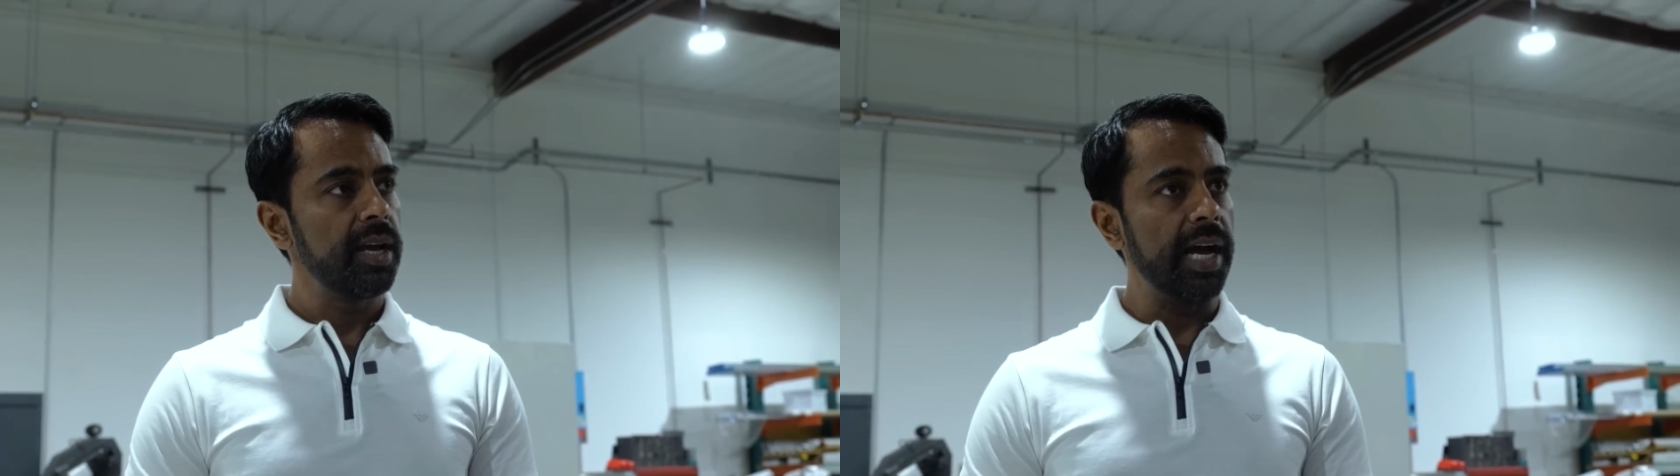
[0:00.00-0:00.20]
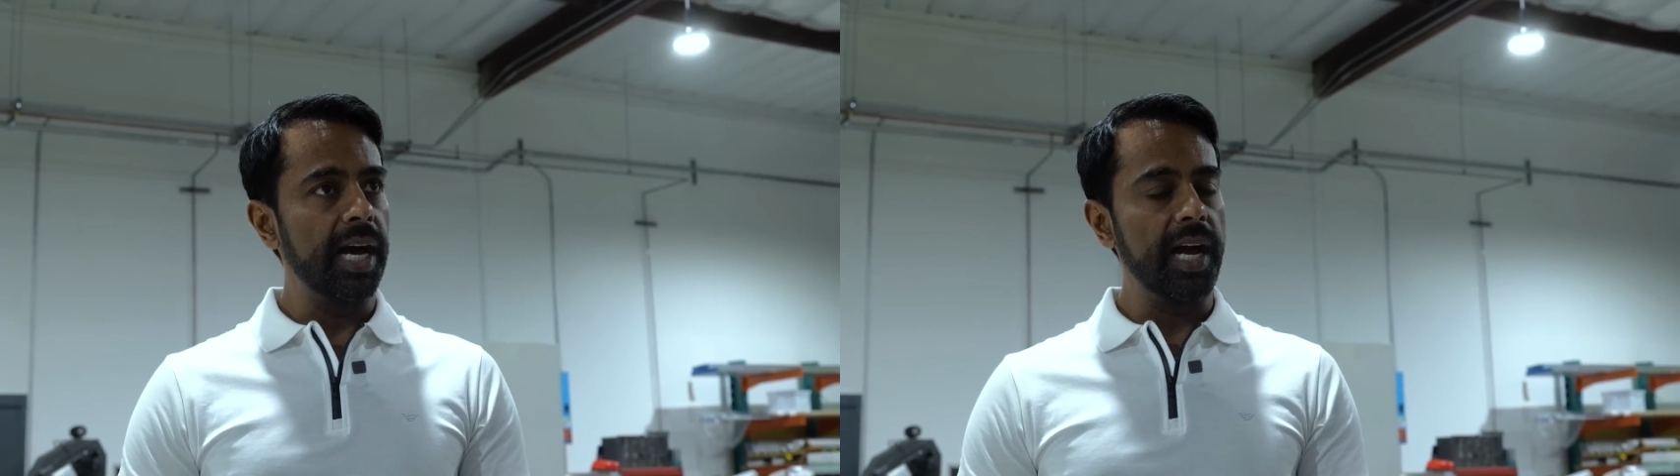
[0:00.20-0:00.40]

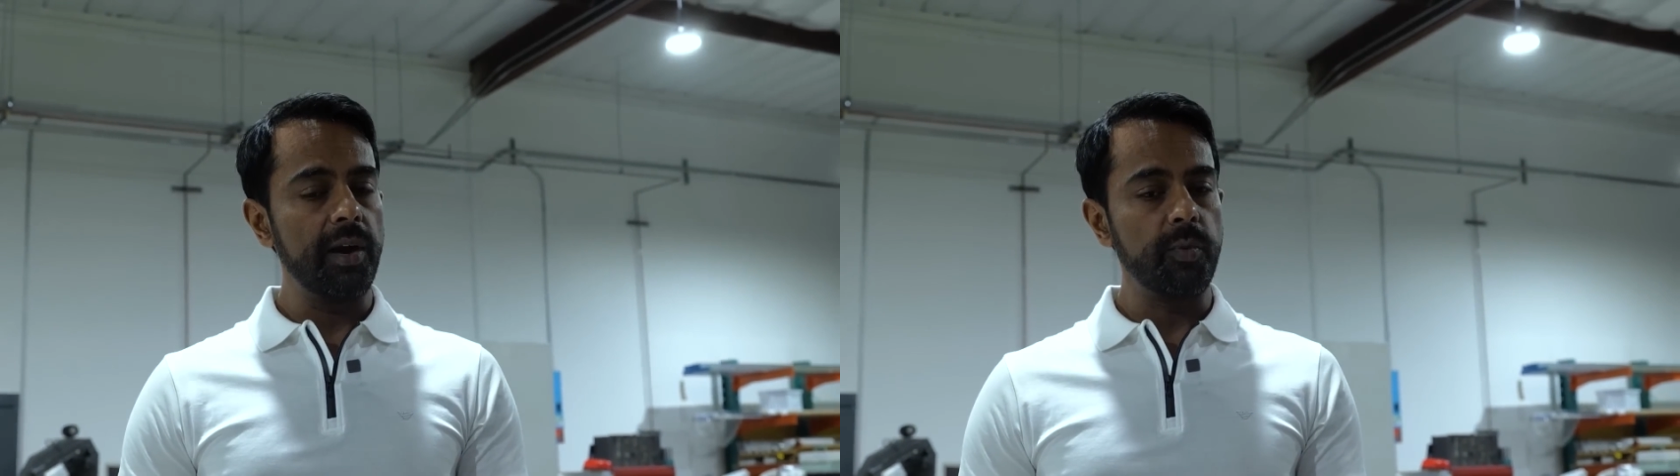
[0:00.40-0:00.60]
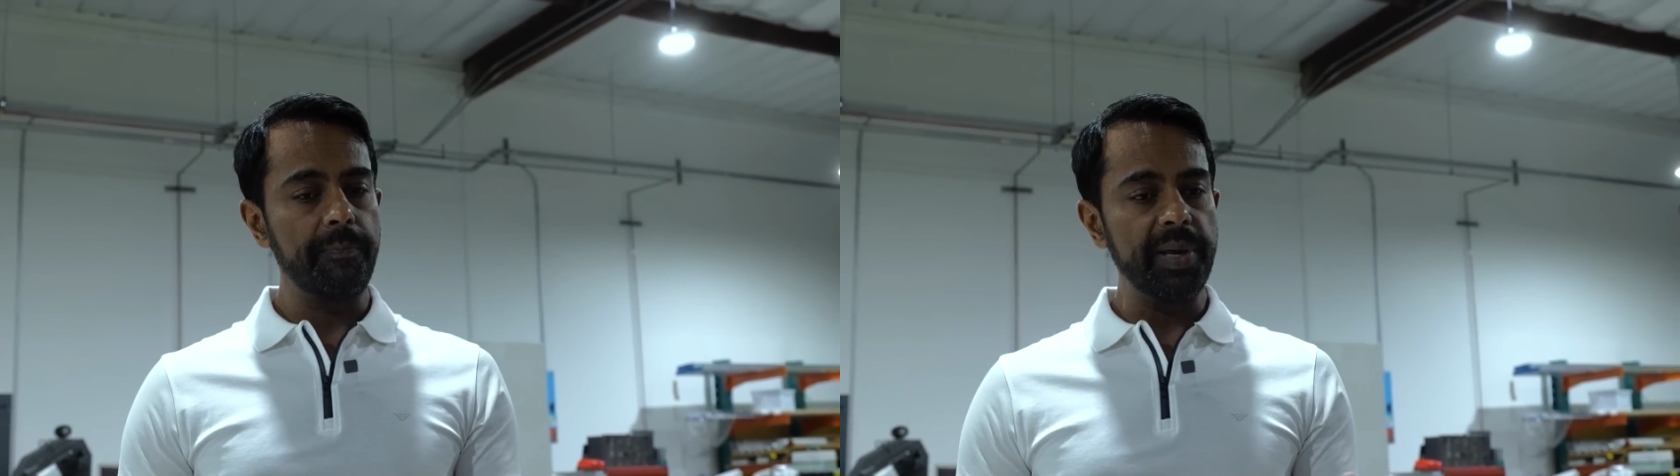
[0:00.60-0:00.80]

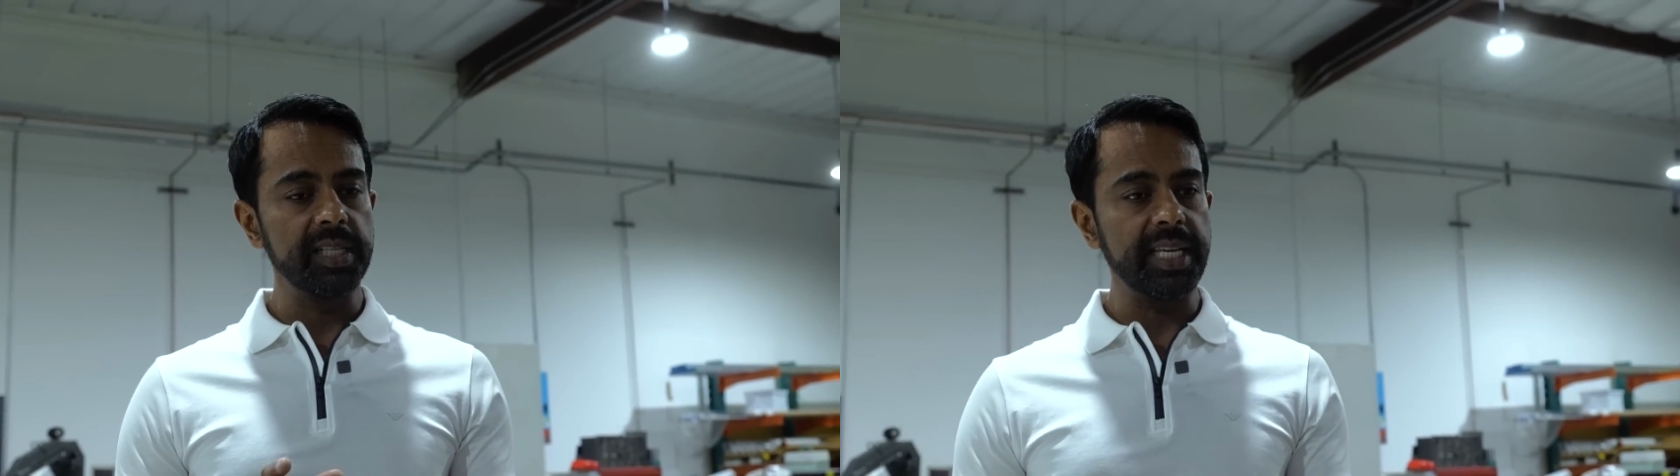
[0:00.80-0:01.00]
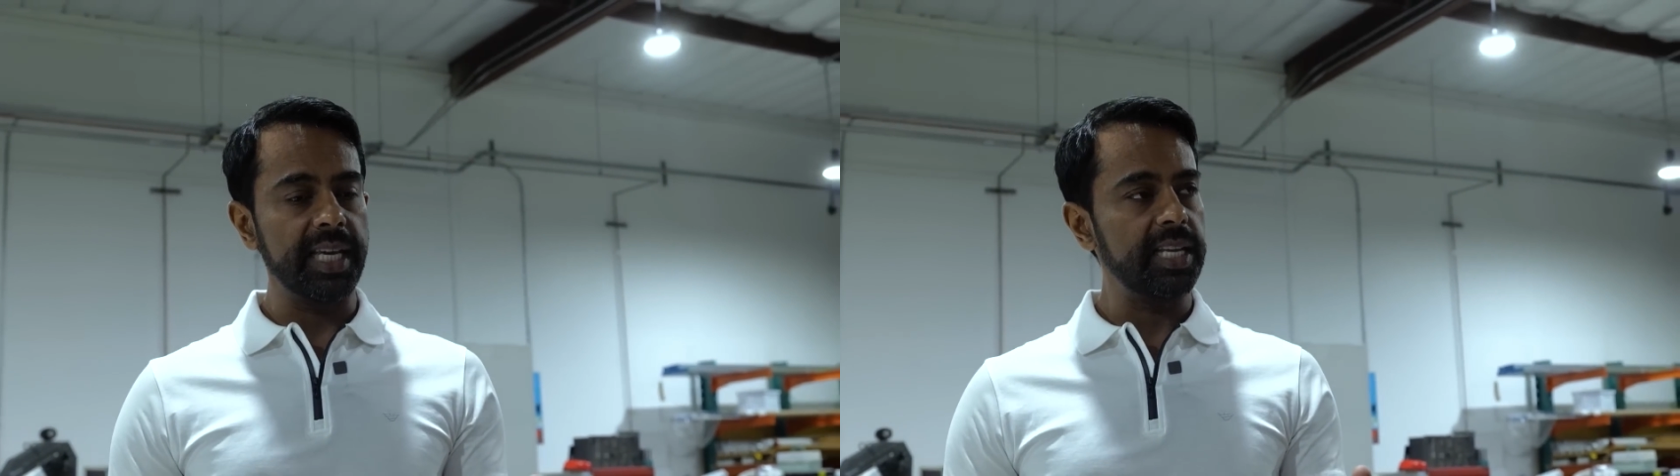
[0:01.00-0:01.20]
And we're
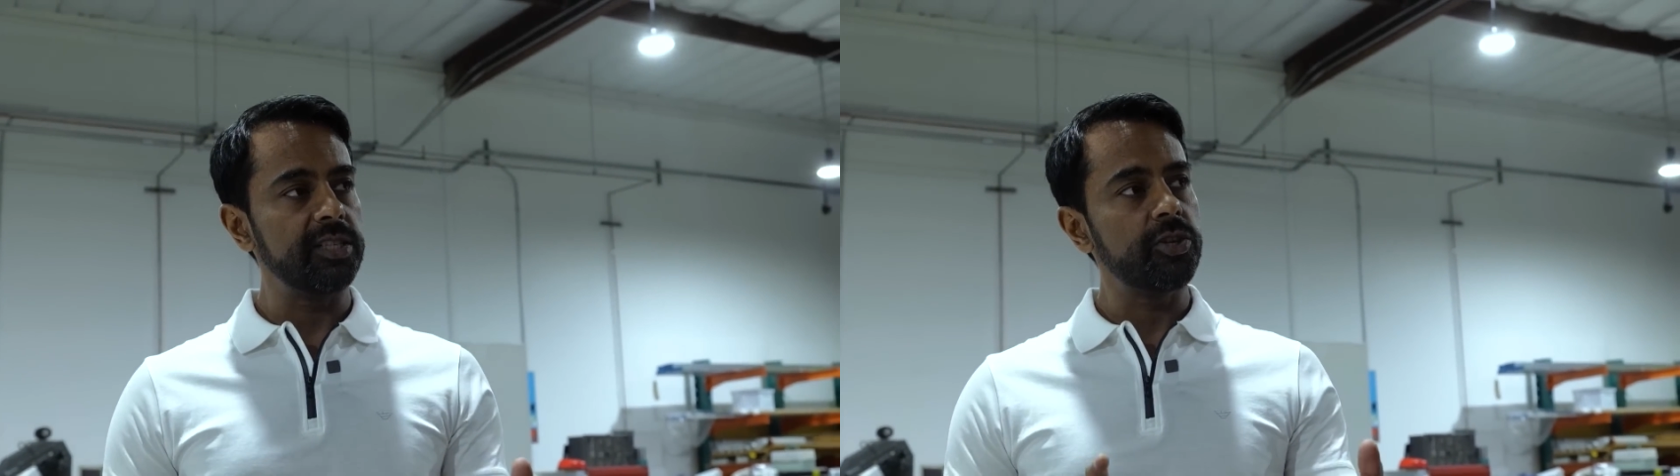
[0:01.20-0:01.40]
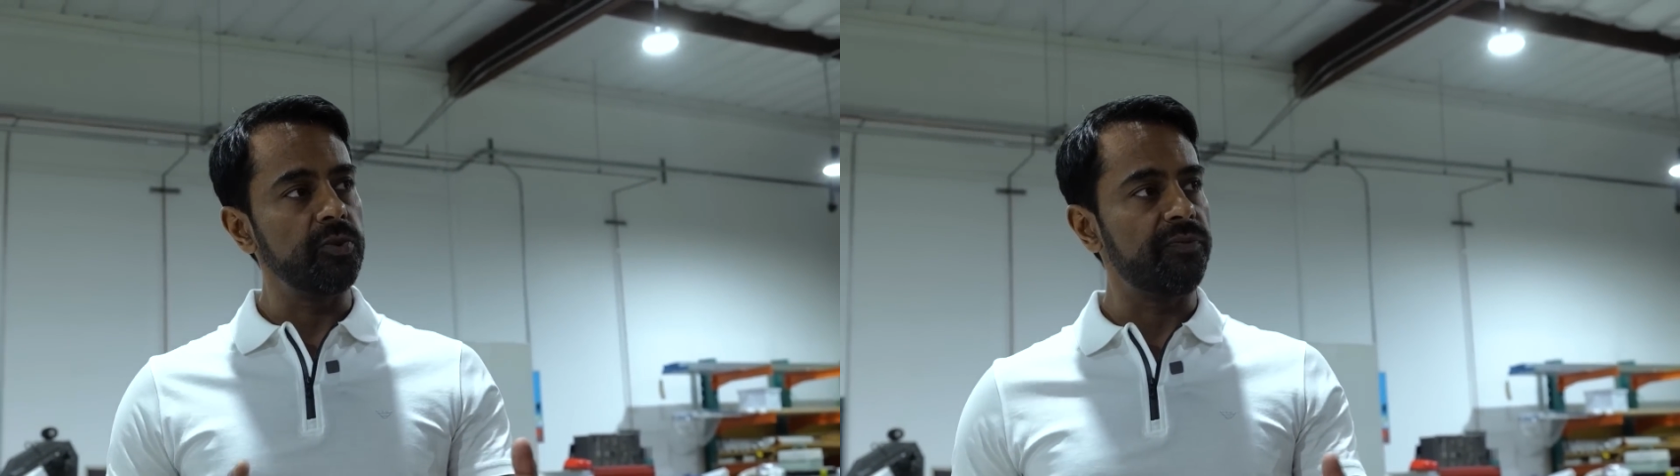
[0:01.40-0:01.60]
building it
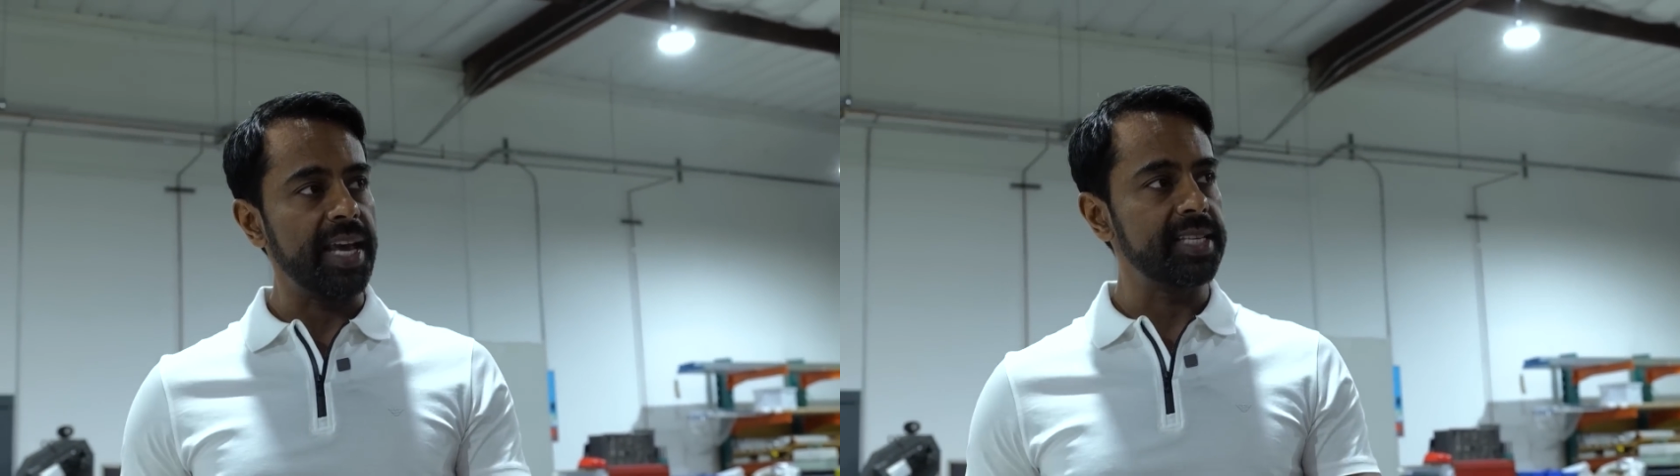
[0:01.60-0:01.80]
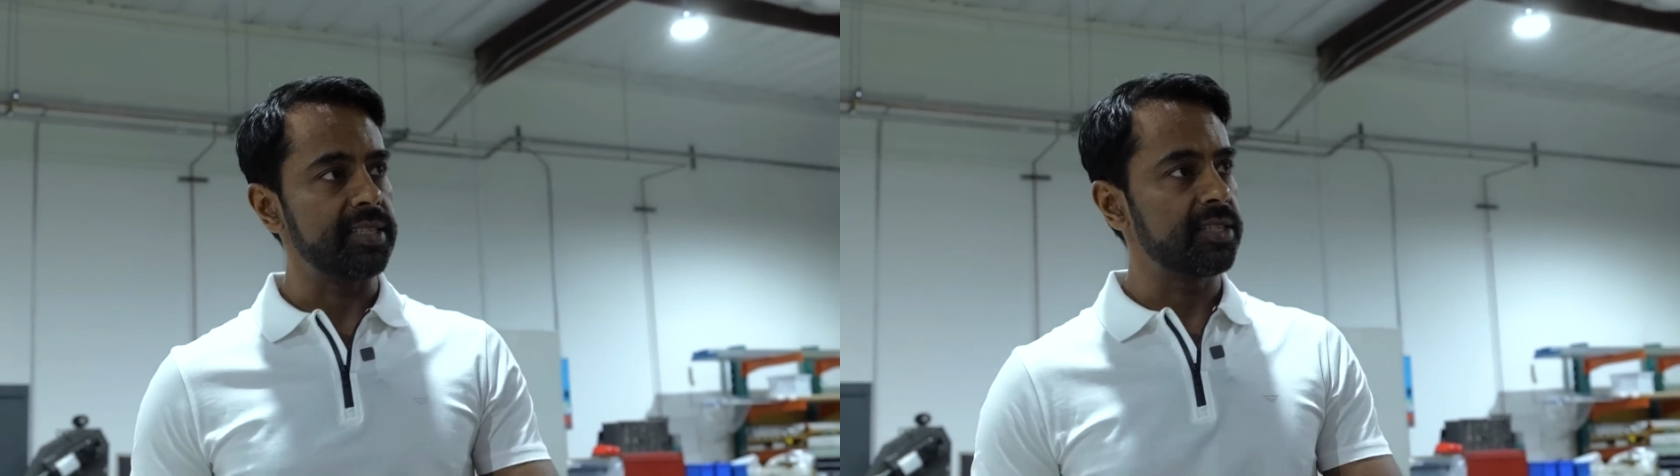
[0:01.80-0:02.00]
in 2
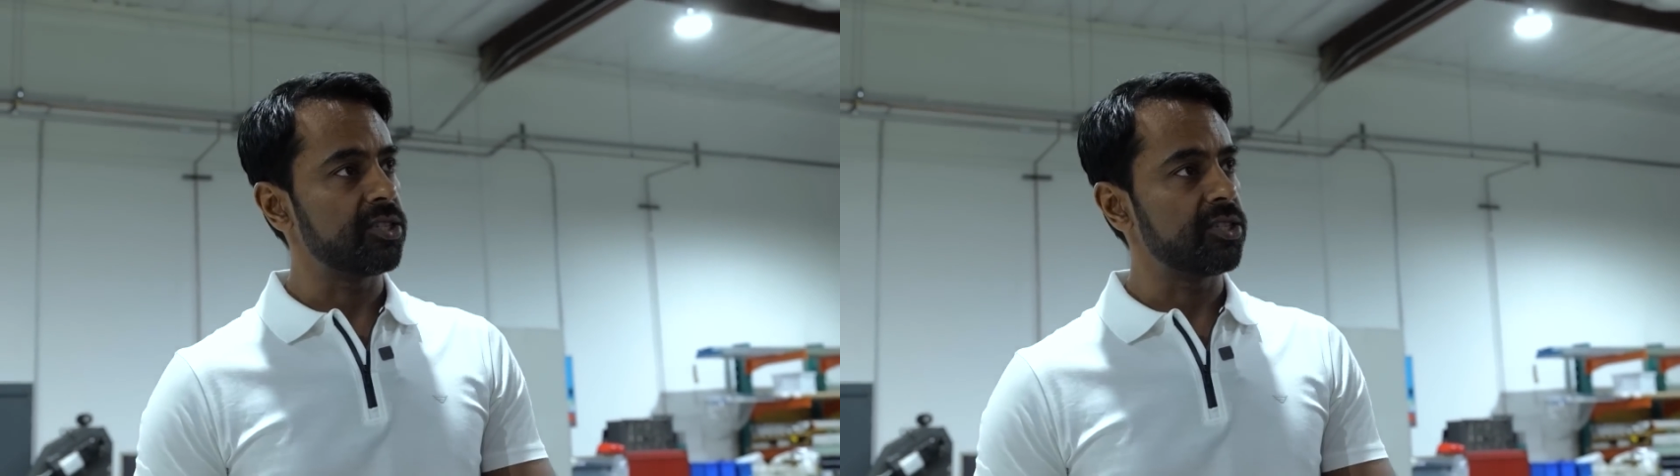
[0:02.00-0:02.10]
phases.